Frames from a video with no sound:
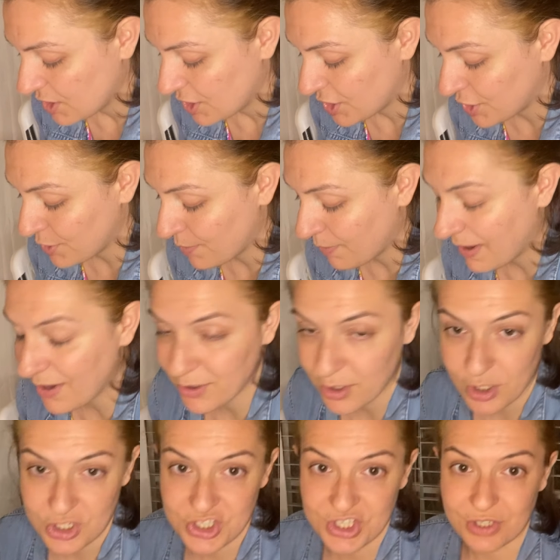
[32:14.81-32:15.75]
You know how
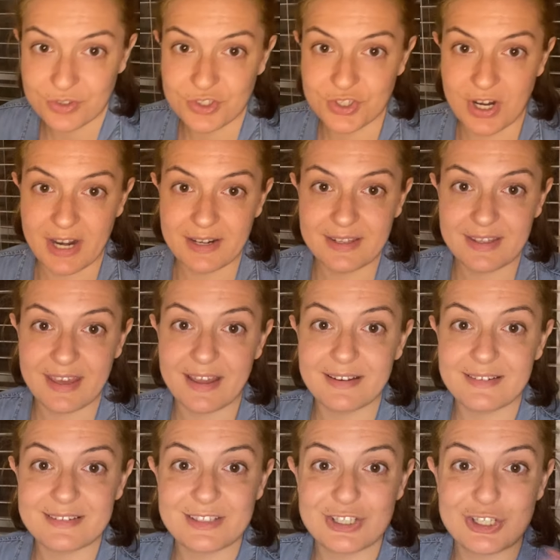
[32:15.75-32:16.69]
your children
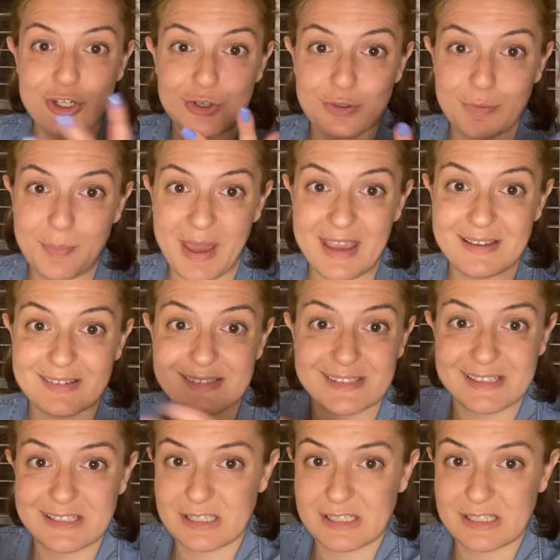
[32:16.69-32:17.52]
get toothpaste